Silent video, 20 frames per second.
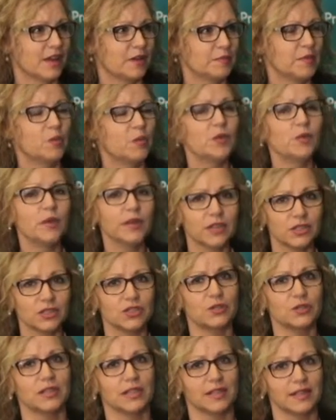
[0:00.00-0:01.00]
Well, we want to
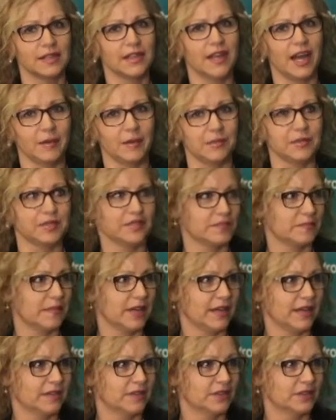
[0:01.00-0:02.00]
do it in a collaborative
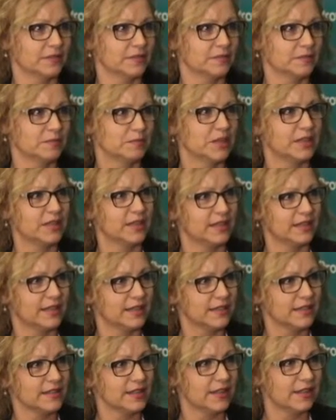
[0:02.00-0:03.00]
manner, meaning
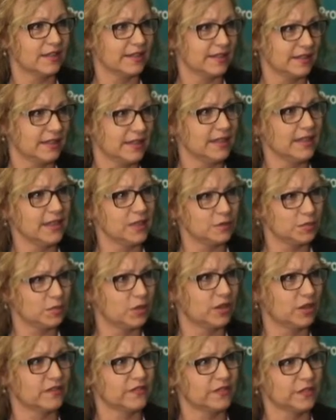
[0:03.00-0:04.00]
get
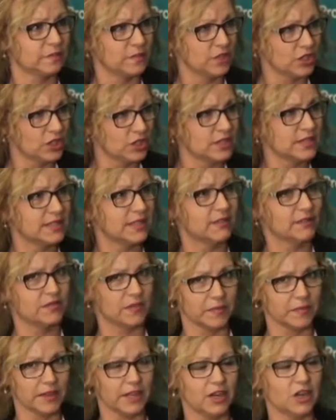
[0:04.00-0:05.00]
input from nursing,
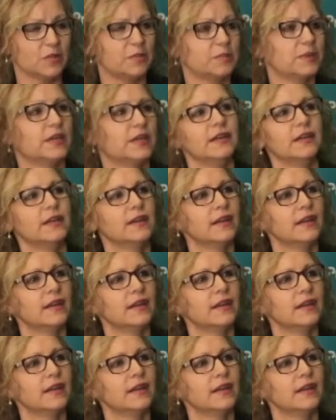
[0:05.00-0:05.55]
from therapy,